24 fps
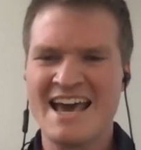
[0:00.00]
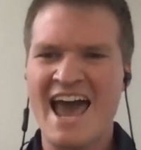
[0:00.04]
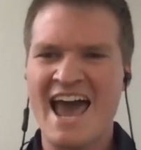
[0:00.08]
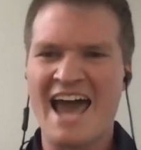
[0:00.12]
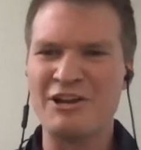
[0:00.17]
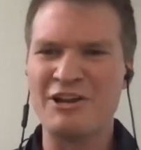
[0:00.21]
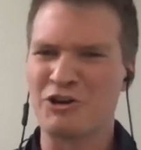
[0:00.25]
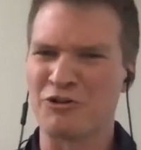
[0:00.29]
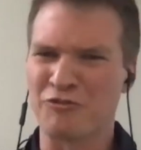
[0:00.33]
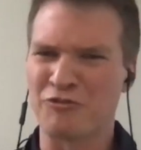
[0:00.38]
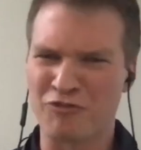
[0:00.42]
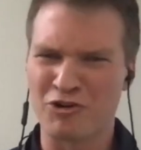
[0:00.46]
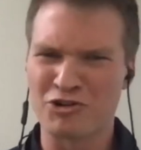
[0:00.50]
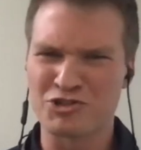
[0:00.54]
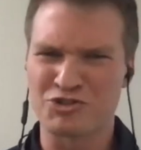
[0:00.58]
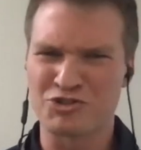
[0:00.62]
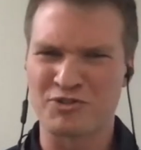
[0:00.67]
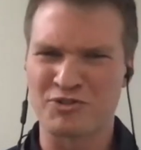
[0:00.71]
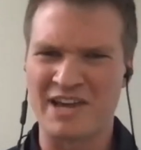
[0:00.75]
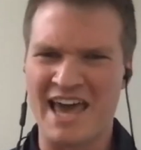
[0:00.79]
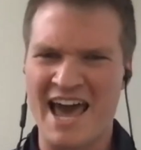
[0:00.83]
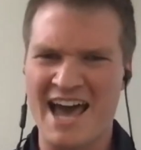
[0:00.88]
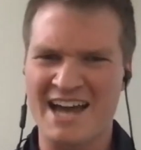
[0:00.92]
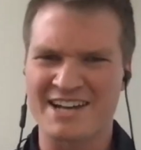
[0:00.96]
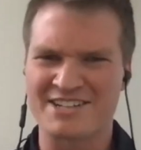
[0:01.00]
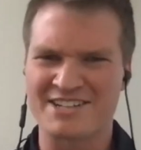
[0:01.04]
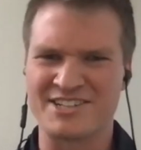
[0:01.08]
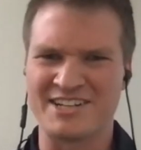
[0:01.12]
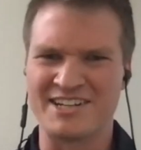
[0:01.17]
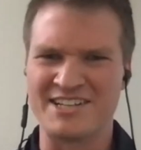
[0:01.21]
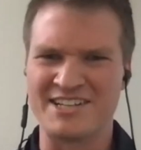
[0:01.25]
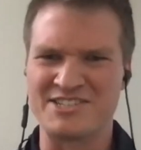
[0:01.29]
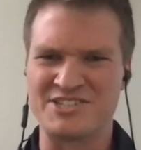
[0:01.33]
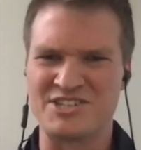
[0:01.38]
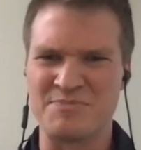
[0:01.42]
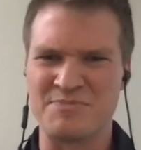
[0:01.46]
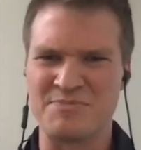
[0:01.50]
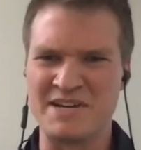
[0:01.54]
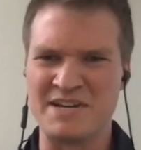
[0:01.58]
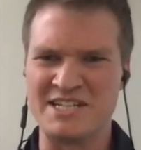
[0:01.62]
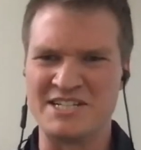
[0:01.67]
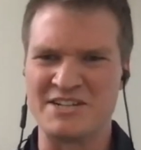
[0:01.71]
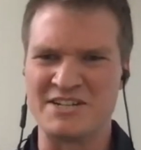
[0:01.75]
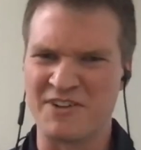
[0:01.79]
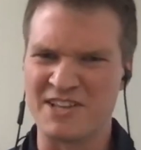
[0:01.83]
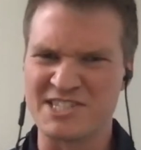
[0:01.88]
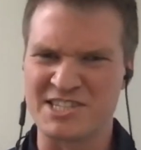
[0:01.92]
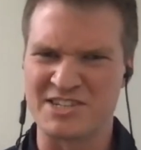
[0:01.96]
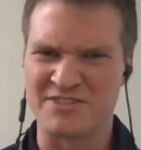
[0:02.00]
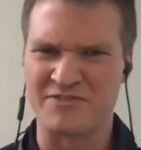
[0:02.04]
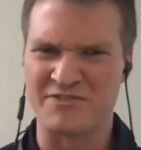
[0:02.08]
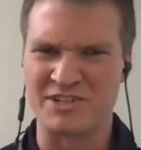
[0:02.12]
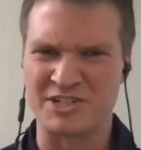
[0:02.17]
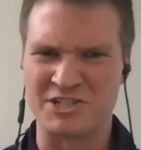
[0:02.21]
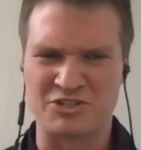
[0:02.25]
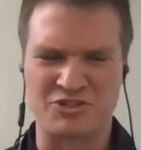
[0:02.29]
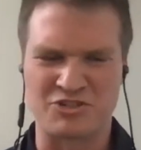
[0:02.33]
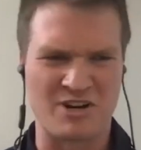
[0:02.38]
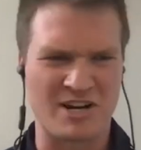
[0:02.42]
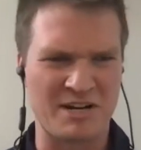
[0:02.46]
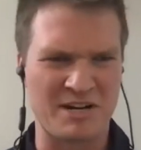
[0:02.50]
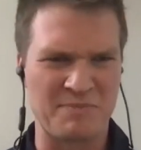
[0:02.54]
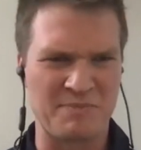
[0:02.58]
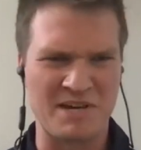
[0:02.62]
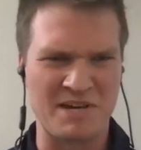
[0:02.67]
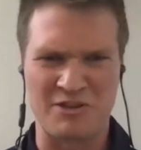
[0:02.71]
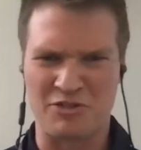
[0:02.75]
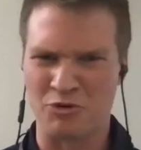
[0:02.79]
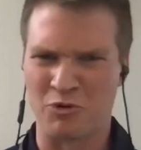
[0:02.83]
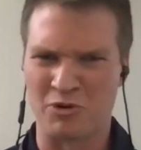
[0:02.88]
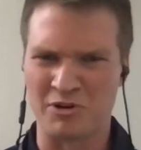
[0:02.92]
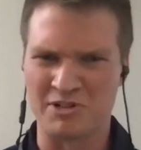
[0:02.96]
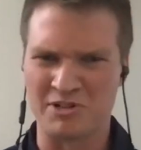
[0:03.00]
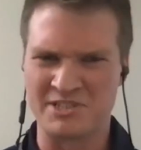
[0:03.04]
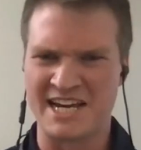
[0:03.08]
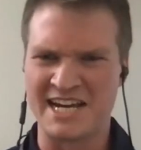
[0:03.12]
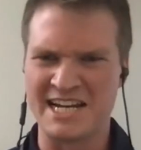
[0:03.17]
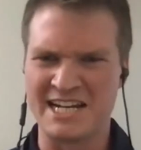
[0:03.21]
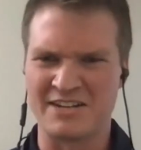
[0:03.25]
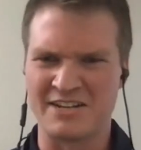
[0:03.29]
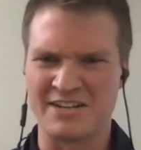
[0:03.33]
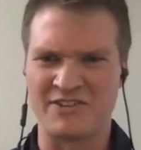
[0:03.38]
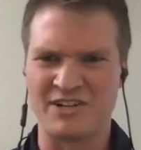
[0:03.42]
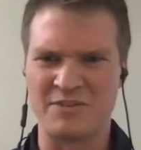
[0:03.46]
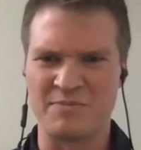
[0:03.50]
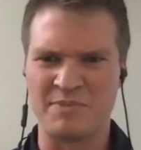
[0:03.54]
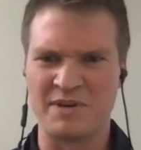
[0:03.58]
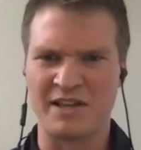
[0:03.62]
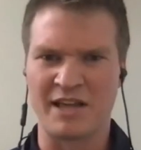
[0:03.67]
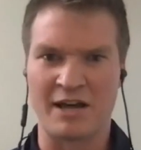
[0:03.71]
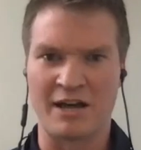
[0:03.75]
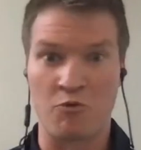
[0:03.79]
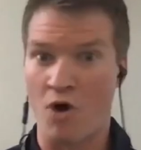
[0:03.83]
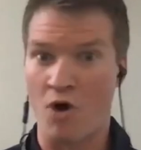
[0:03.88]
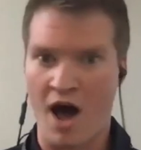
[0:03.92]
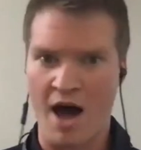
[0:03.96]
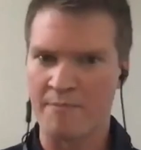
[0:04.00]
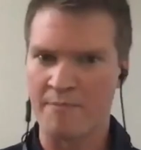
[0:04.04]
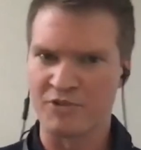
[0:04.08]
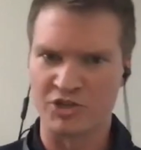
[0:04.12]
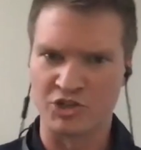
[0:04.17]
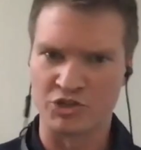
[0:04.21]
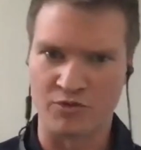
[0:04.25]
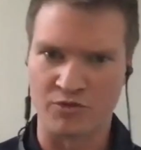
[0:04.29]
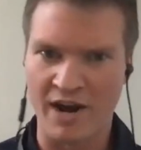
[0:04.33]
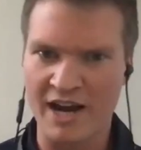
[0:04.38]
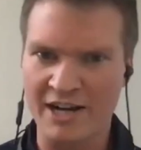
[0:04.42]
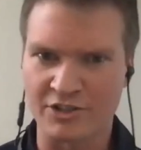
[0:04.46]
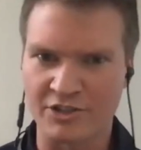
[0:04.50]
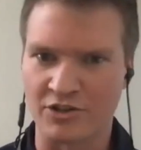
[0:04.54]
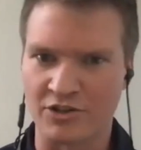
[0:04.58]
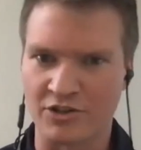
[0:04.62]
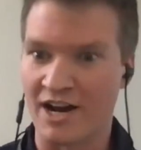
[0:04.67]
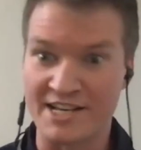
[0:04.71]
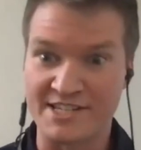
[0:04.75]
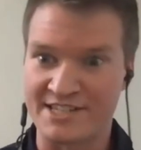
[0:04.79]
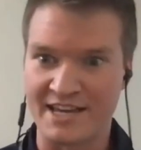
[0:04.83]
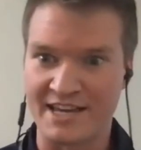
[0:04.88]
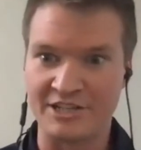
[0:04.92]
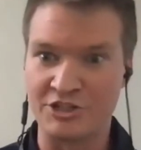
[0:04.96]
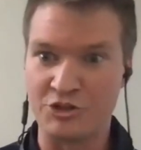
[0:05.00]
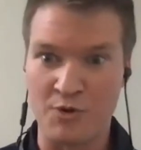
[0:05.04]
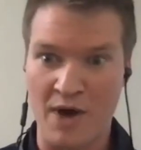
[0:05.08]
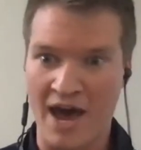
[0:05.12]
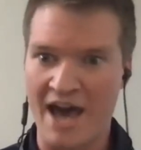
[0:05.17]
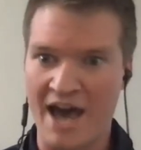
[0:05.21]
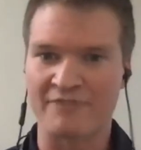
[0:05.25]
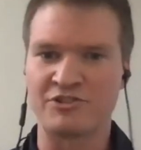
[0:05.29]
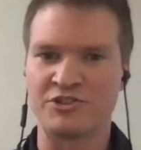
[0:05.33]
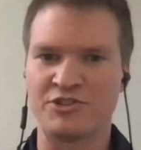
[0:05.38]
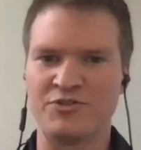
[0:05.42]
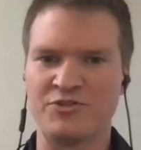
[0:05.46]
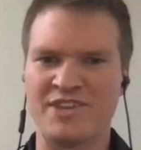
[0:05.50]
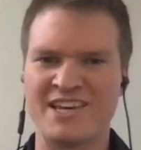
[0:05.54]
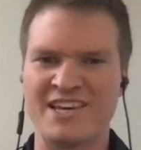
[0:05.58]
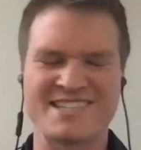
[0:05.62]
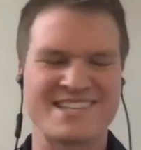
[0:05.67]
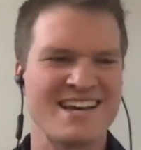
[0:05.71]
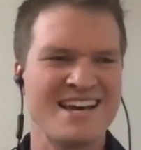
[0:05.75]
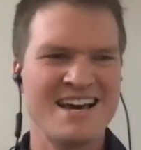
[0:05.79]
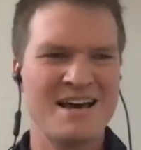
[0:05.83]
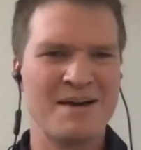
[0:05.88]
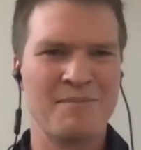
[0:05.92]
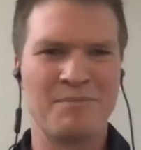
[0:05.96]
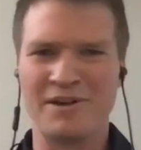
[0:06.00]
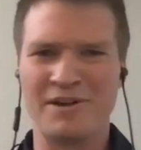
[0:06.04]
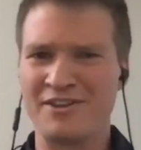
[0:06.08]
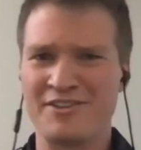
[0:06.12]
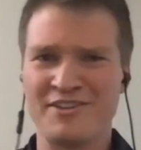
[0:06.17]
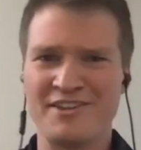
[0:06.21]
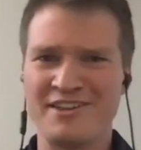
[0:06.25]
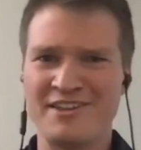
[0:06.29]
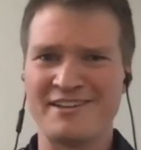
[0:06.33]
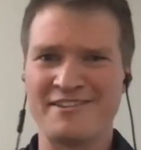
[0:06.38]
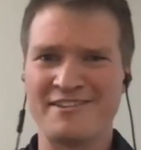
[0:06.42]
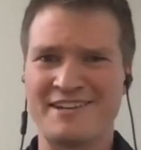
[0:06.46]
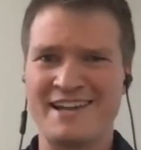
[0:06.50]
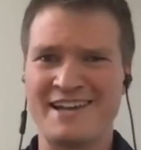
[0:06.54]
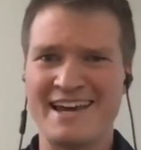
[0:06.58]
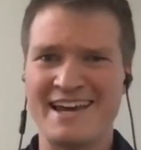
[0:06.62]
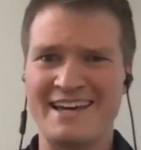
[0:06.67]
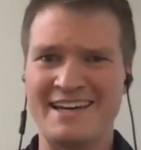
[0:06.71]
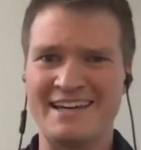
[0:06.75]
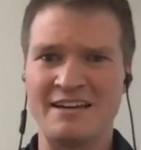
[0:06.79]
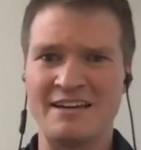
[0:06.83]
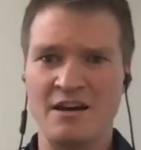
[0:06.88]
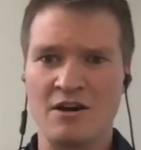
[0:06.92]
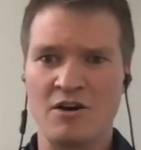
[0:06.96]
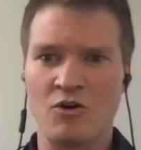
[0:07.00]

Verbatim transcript: And your first reaction is to be defensive and to try to be authoritative and to be like, well, I'm the director. I said you have to do this. But at the end of the day,